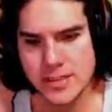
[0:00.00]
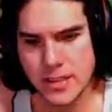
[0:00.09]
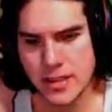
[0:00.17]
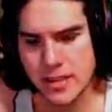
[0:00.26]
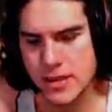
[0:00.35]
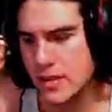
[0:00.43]

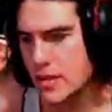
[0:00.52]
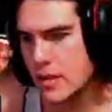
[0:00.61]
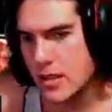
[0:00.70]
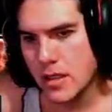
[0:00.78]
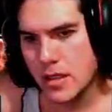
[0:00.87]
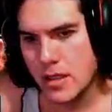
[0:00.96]
there.
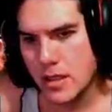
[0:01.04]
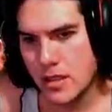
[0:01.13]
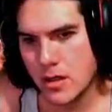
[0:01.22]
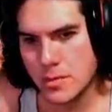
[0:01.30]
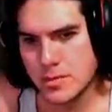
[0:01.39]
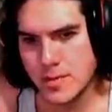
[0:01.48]

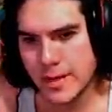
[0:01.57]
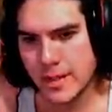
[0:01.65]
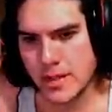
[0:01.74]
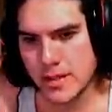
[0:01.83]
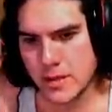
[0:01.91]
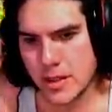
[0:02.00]
Oops, my bad.
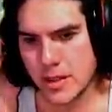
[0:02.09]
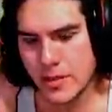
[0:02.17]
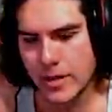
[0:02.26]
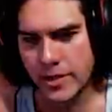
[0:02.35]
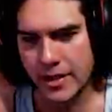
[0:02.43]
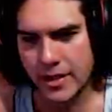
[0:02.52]
I don't, I don't
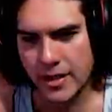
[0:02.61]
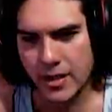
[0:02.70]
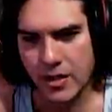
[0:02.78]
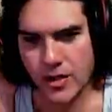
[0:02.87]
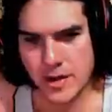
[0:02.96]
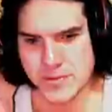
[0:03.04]
want to hear.
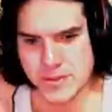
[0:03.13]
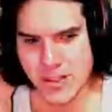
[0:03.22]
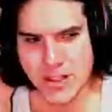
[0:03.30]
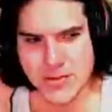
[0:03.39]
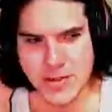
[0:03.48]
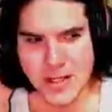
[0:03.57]
Oh, I'm so
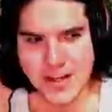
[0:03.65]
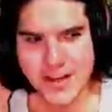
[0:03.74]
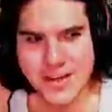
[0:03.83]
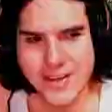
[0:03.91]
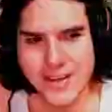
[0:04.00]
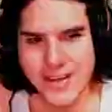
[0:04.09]
lost right now.
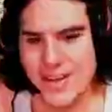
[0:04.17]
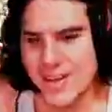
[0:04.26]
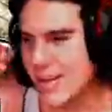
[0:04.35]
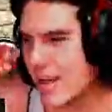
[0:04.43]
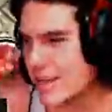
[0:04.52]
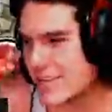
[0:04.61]

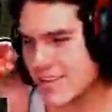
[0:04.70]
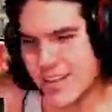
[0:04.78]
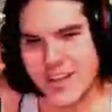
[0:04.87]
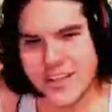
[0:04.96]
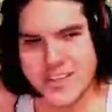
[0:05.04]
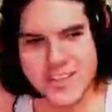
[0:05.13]
I'm so
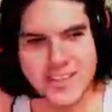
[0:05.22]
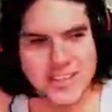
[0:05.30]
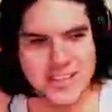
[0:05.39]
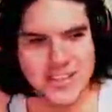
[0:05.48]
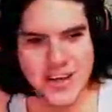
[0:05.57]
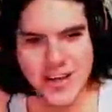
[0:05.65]
lost.
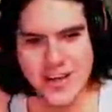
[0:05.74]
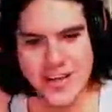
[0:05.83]
No.